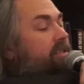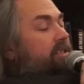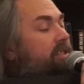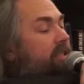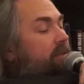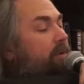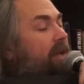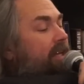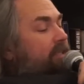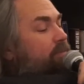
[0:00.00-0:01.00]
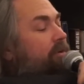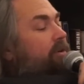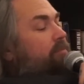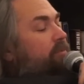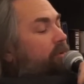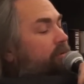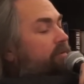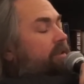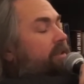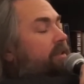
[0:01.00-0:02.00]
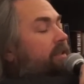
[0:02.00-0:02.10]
sleep expert approved.